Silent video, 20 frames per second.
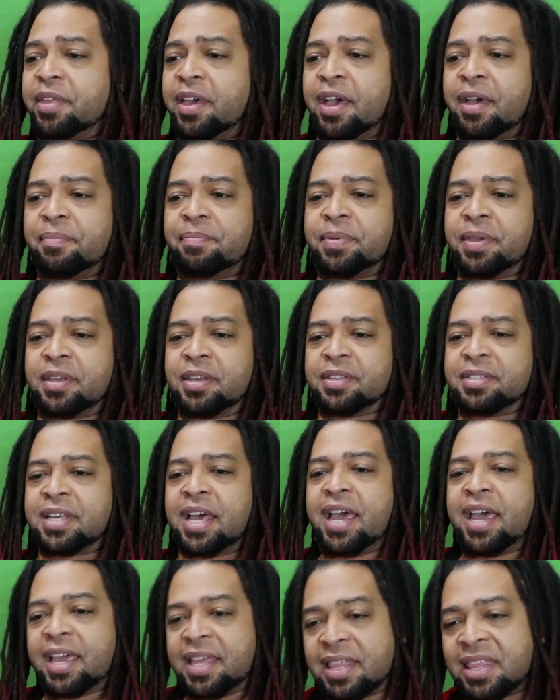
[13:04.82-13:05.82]
that, because
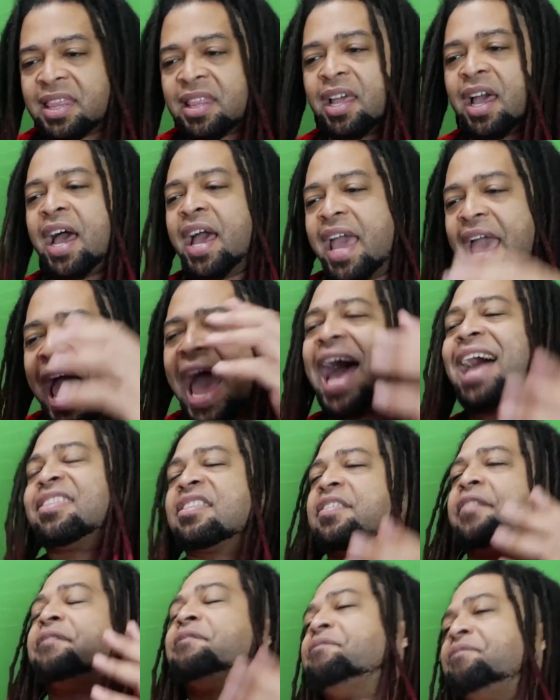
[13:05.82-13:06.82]
I
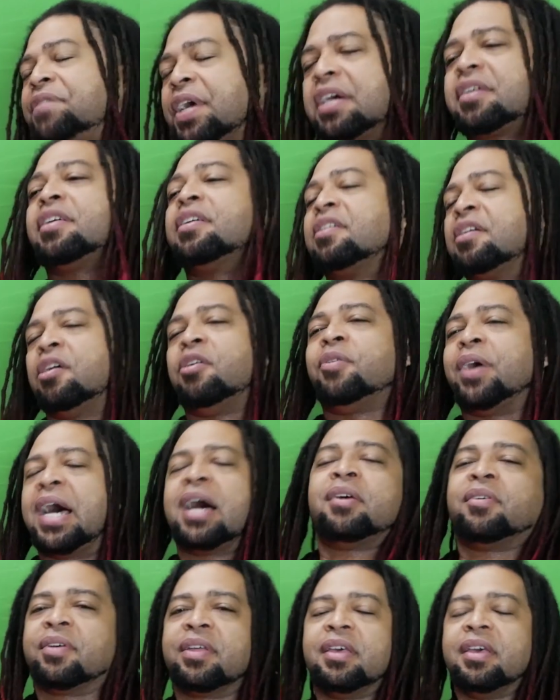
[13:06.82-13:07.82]
had to fucking go
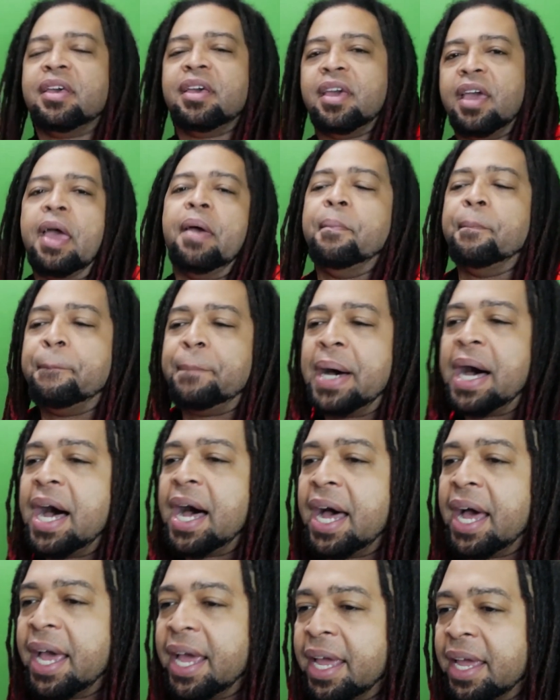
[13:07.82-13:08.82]
out and
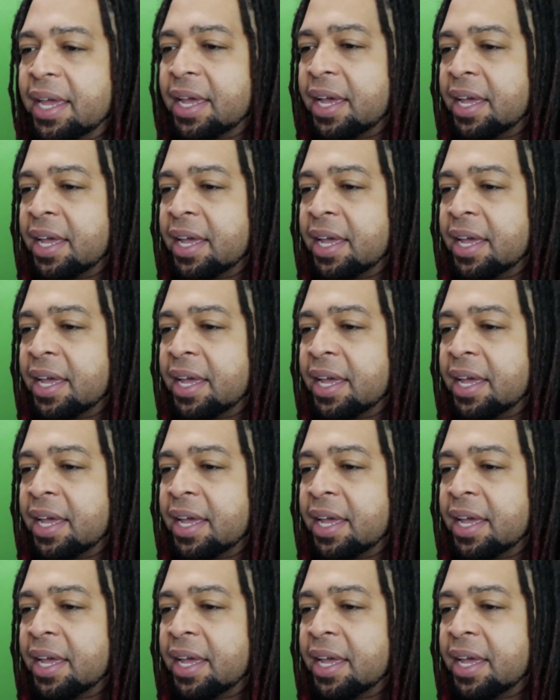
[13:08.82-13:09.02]
buy